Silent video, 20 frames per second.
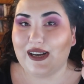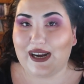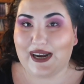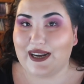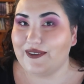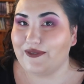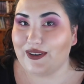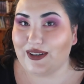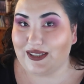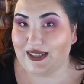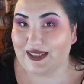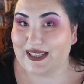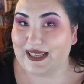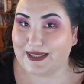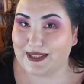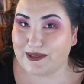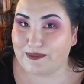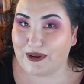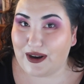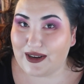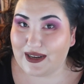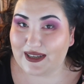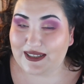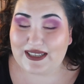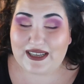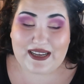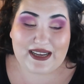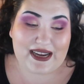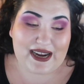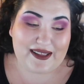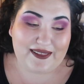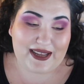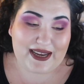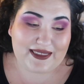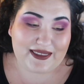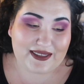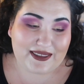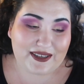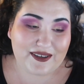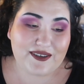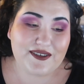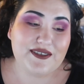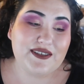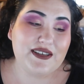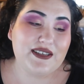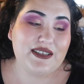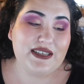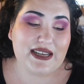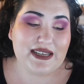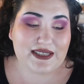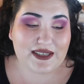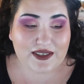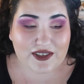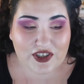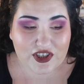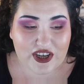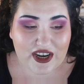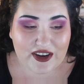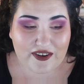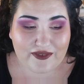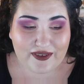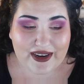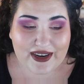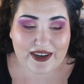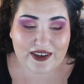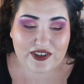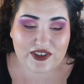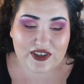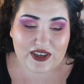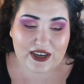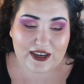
I really like this product. I like that there's a decent shade range.